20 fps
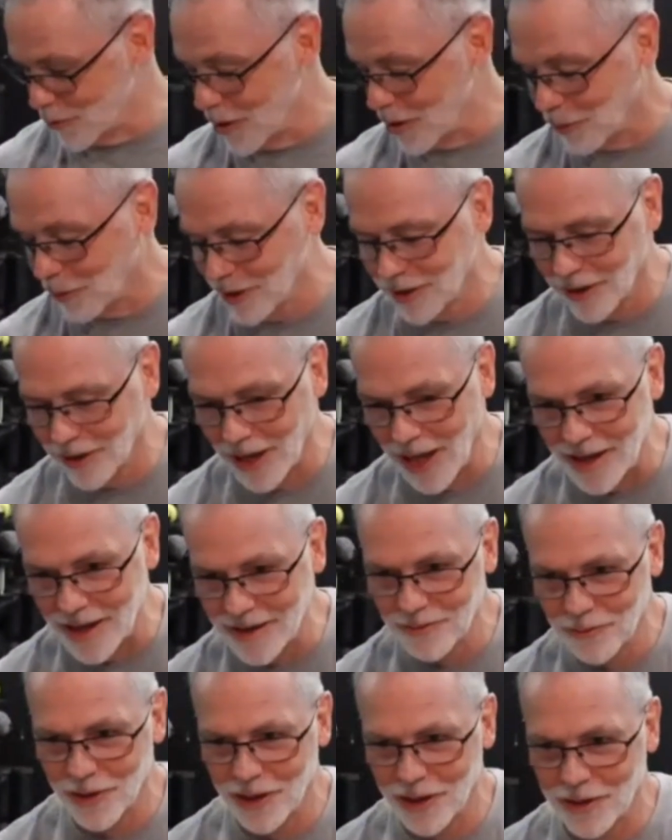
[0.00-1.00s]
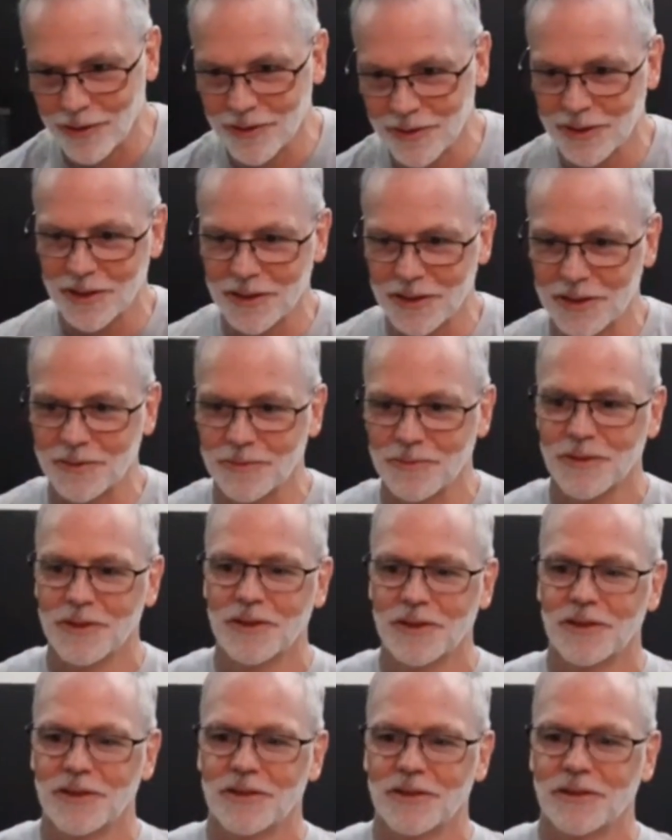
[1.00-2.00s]
I played a lot when I was
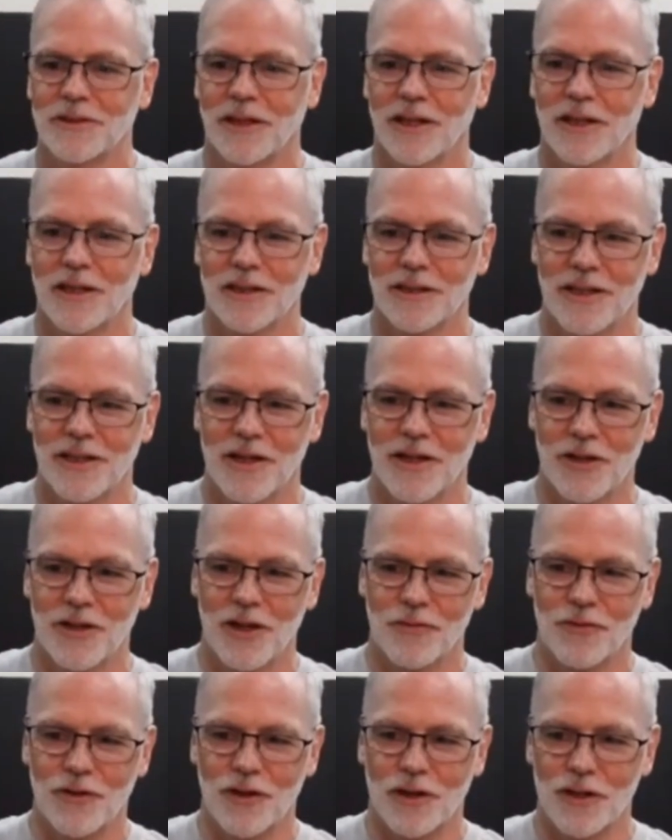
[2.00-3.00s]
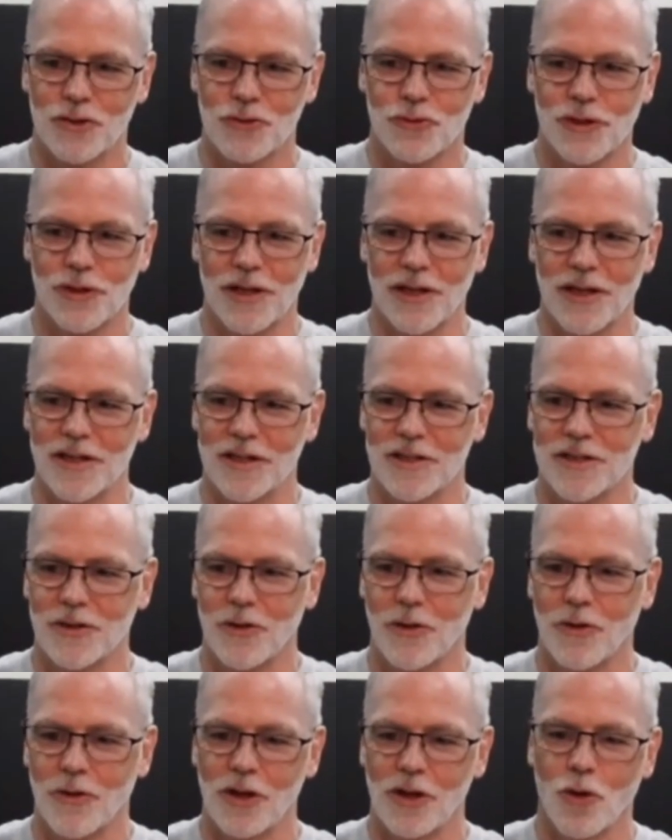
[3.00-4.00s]
in a different country, and it's the
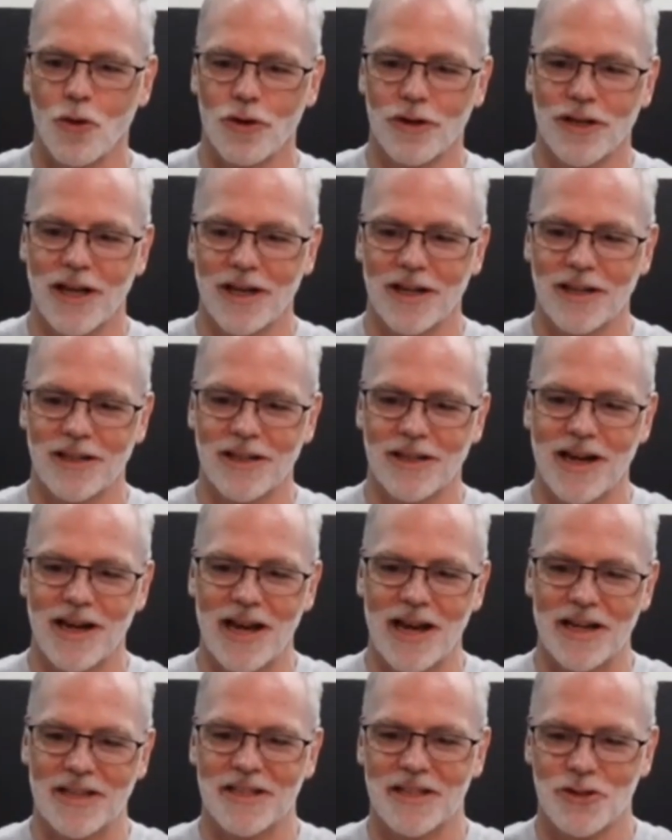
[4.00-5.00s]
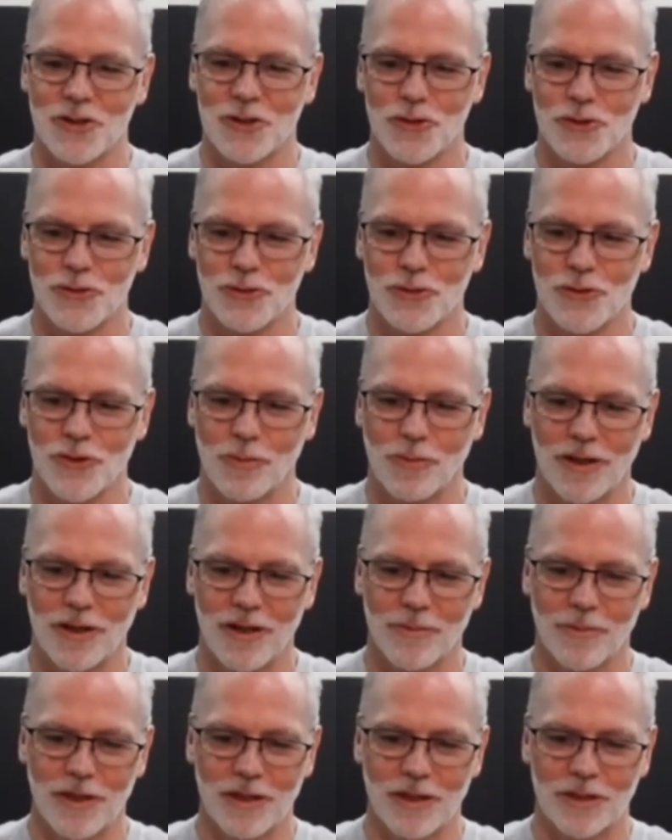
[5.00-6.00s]
only court that I can get access to. So I played
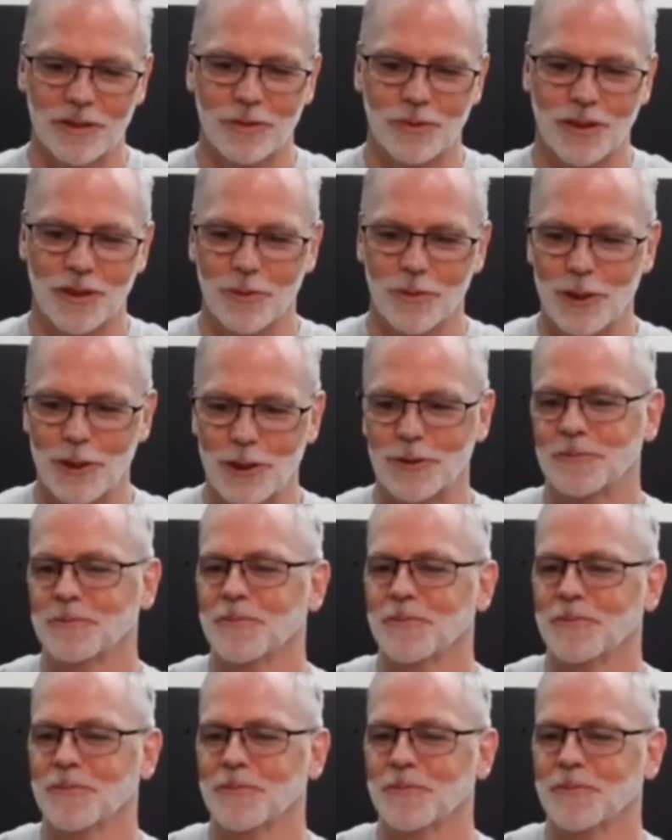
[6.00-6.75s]
a bunch of pickleball.